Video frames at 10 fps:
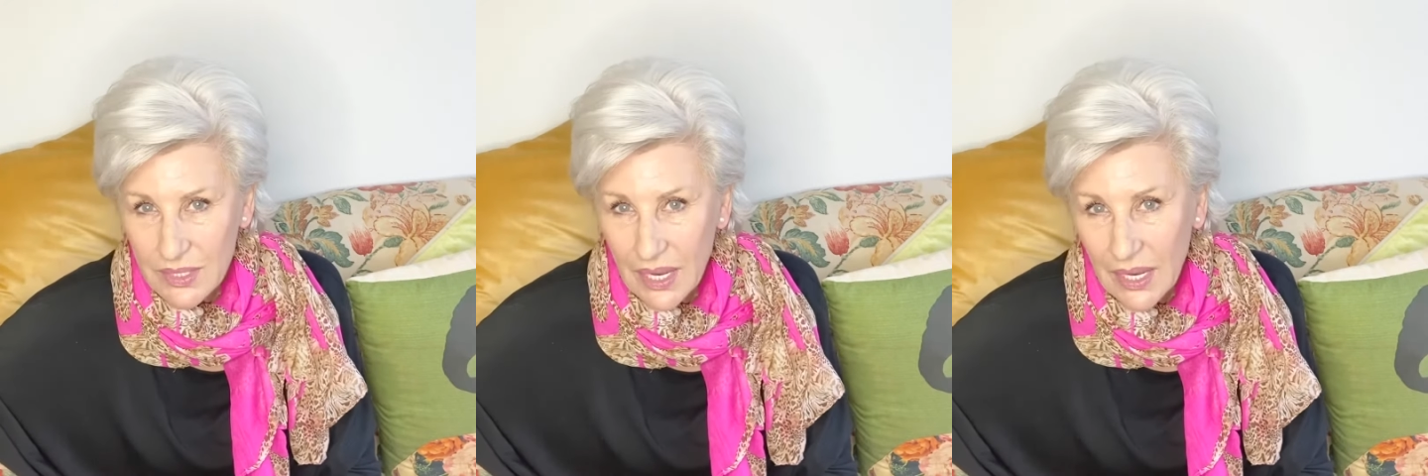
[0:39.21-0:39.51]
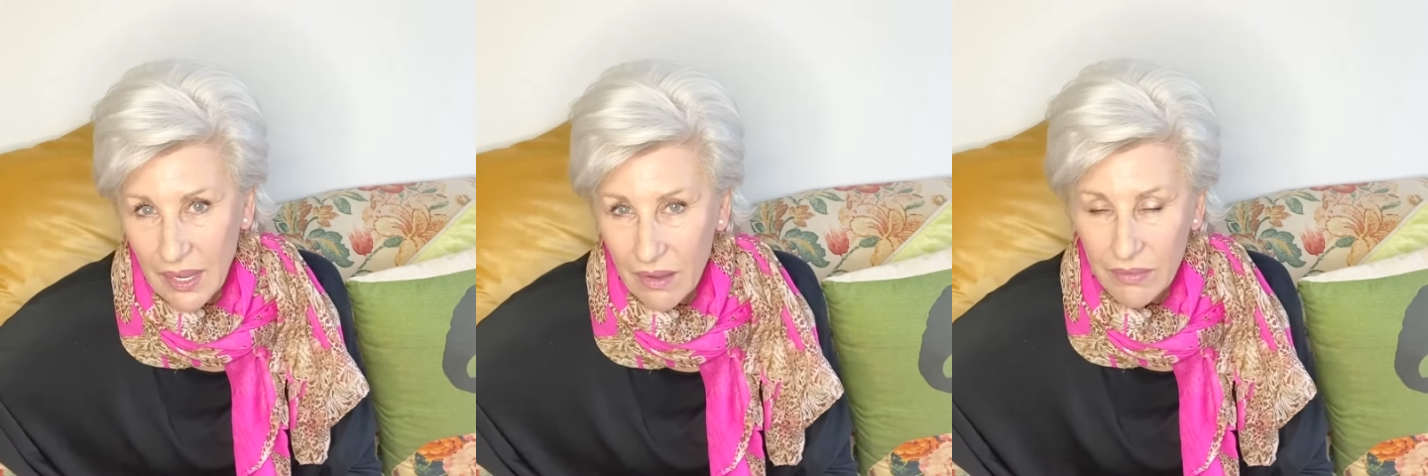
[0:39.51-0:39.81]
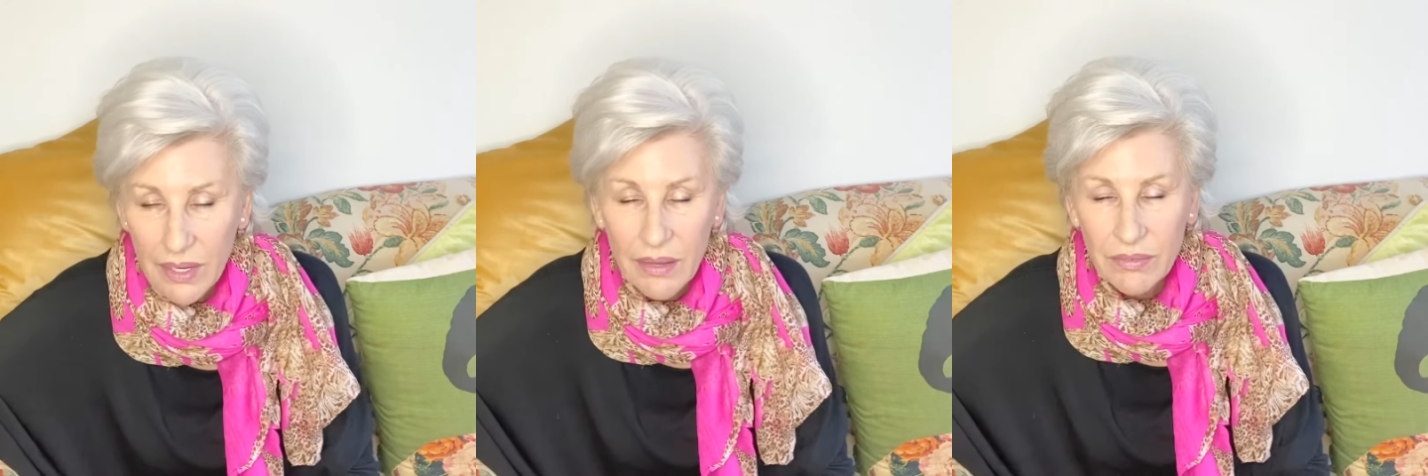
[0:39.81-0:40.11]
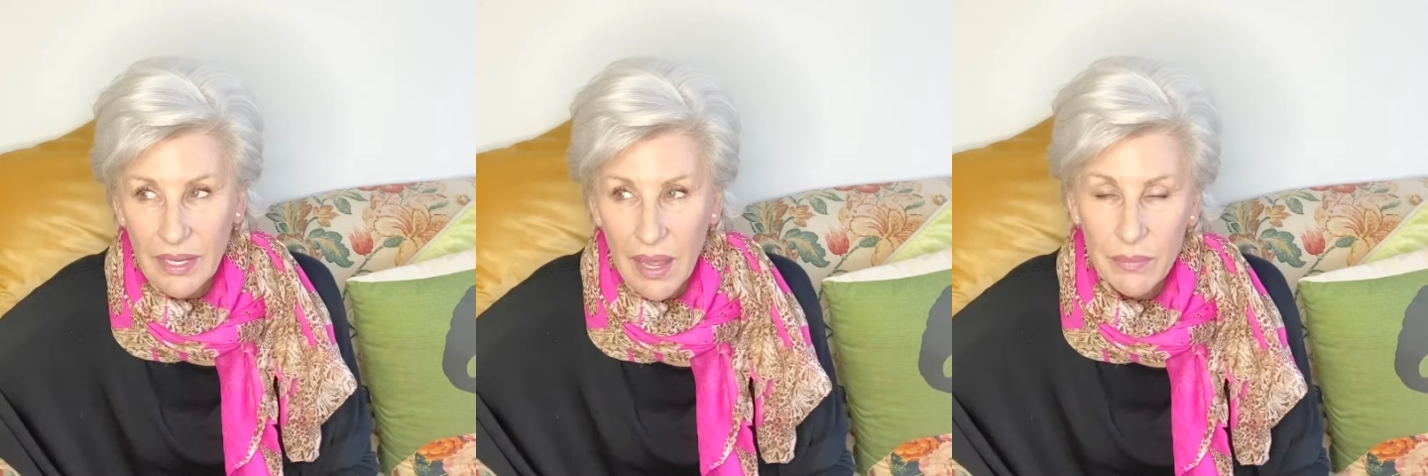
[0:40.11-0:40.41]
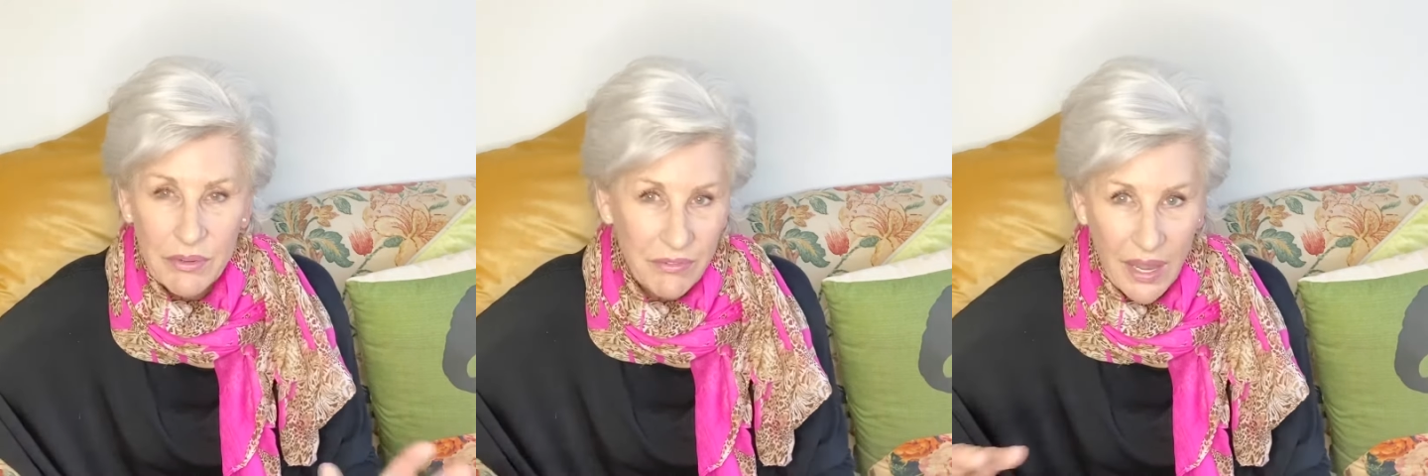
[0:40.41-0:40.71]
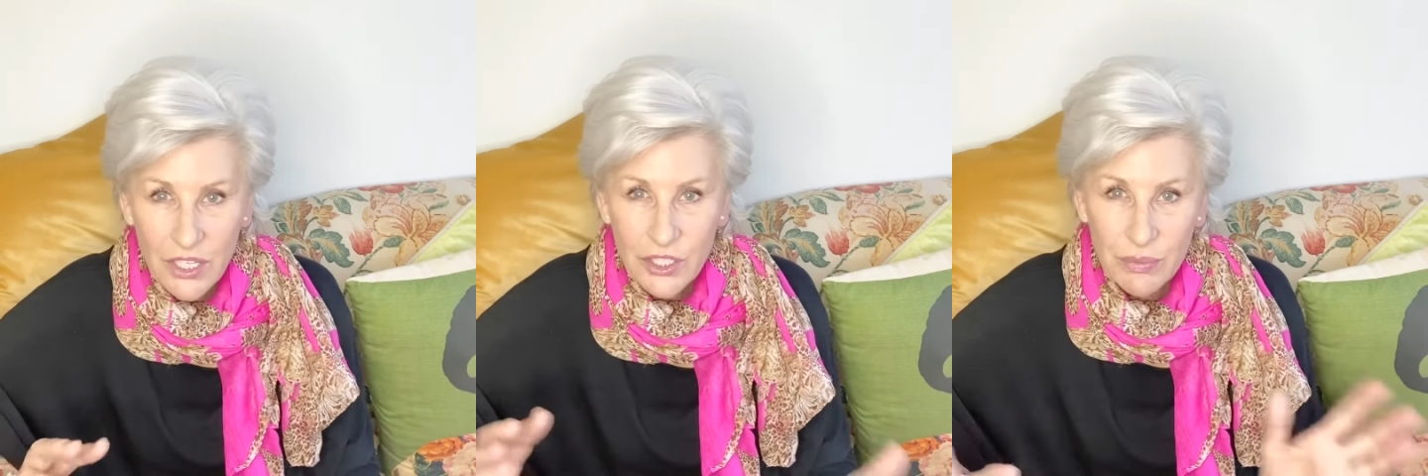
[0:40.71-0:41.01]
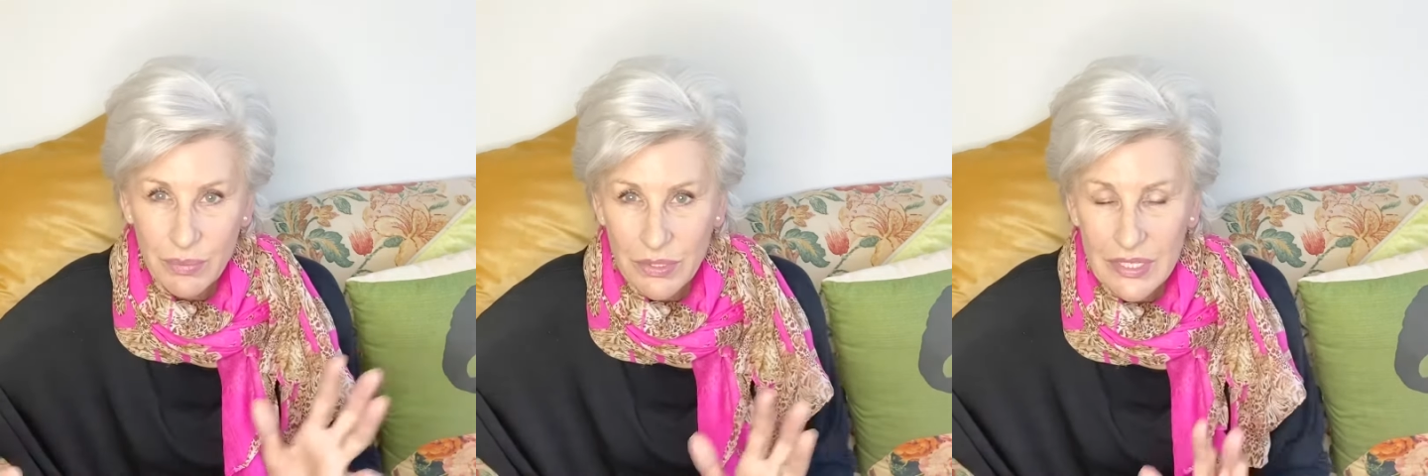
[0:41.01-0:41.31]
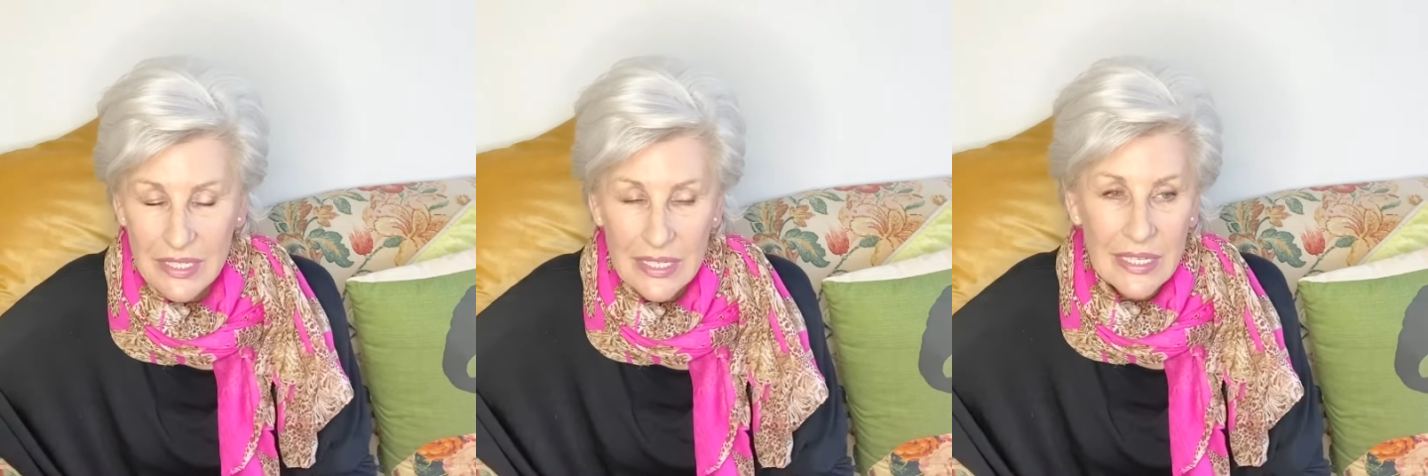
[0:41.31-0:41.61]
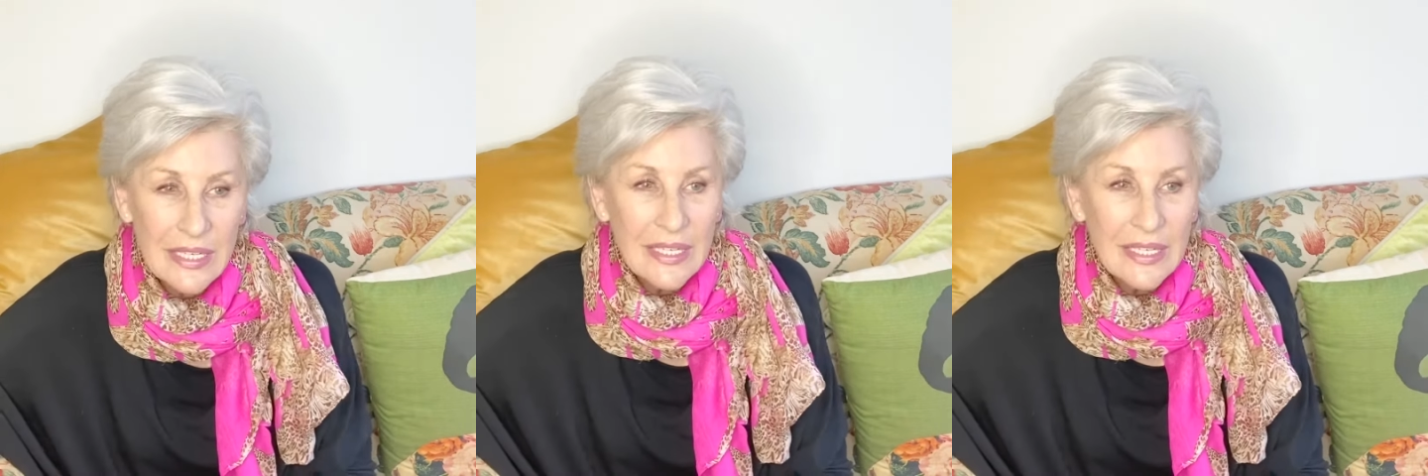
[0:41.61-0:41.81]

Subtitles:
I love glamour, fashion, beauty,